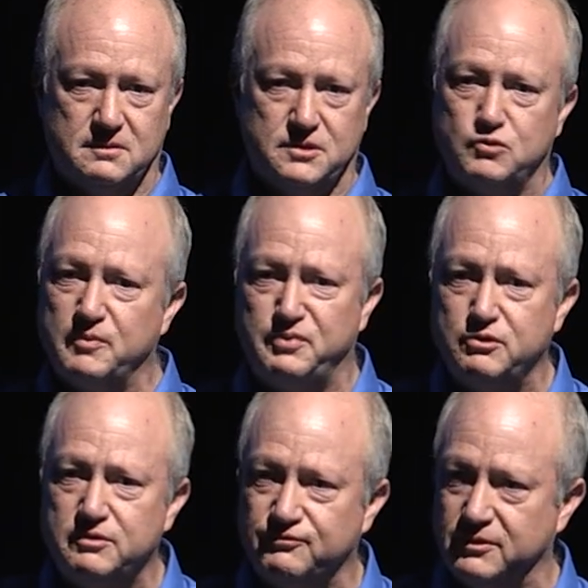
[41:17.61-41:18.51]
You were
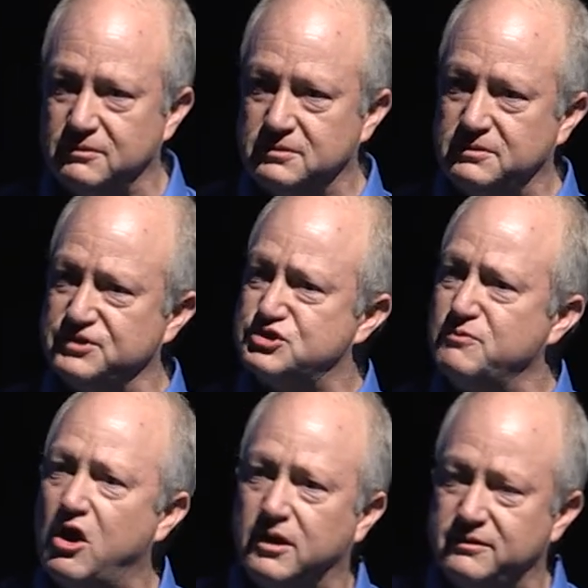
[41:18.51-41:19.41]
beautiful and
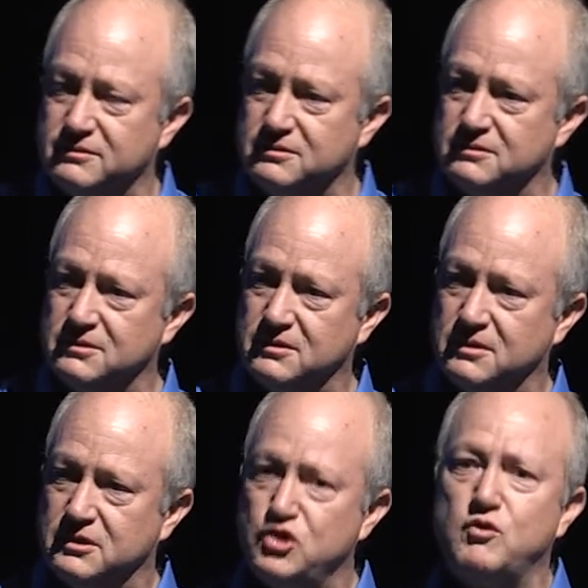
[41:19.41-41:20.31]
smart.
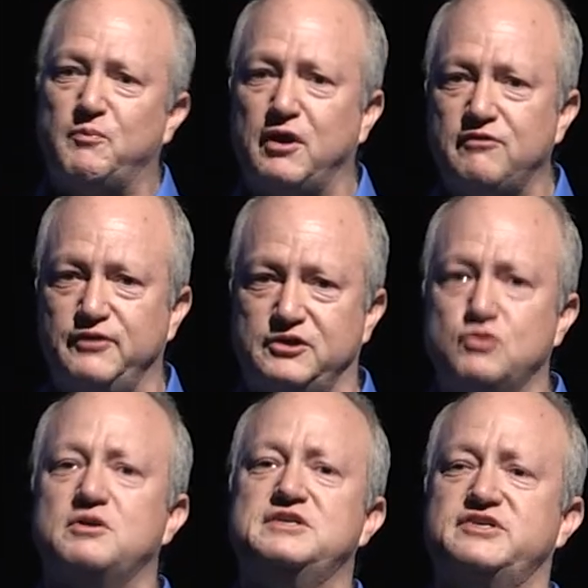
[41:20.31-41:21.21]
You were perfect.
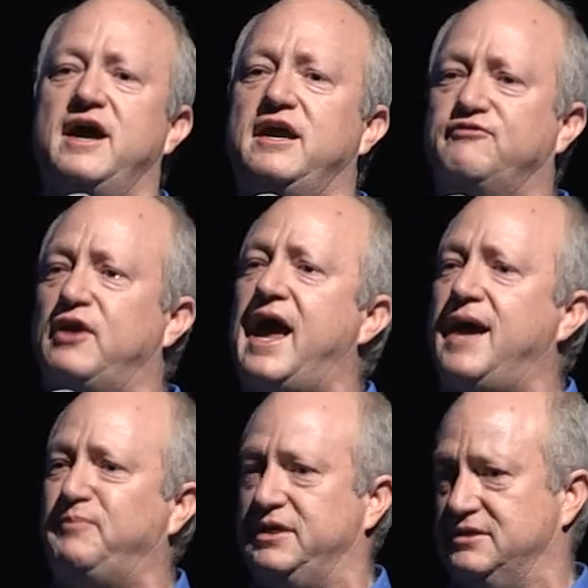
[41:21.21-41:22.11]
You were designed for
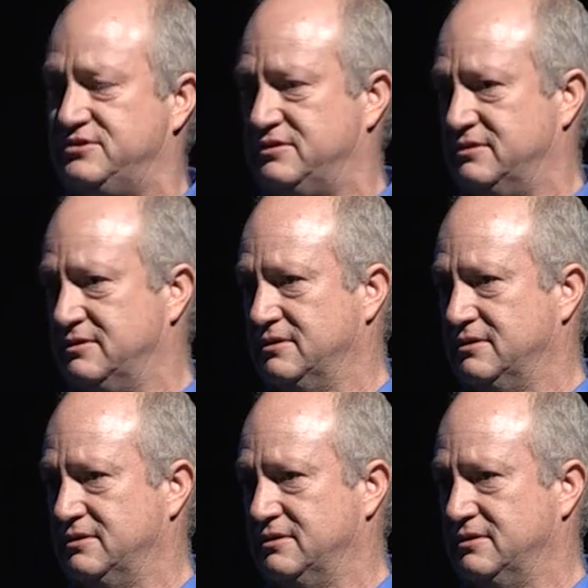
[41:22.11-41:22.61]
happiness.